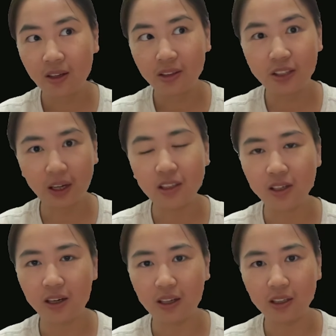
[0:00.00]

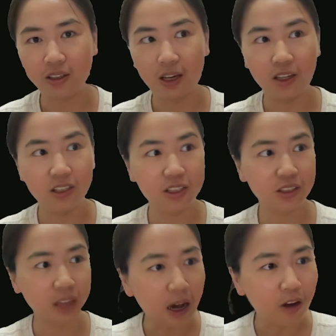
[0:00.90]
data that is
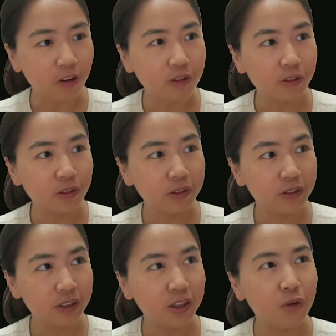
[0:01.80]
now
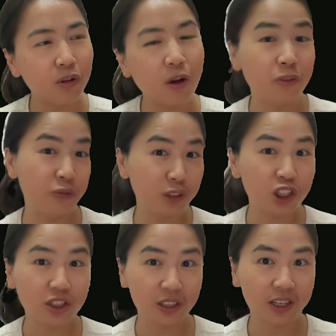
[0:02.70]
in a way
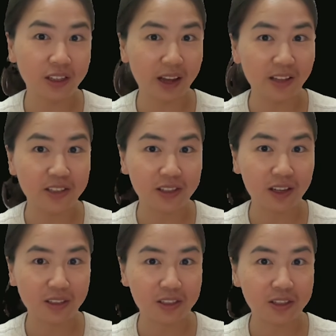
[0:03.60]
officially an
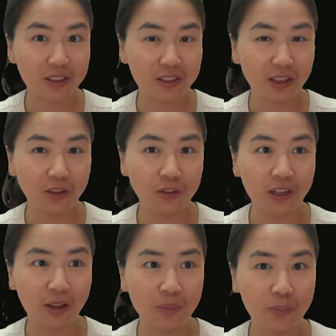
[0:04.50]
asset that you
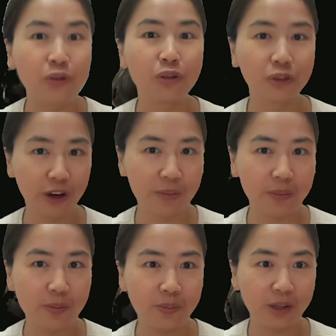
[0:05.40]
can program
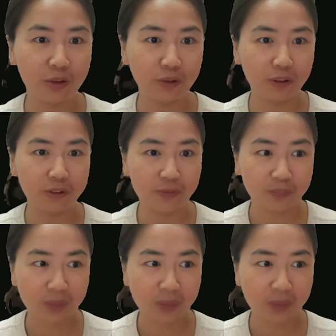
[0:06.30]
and play with.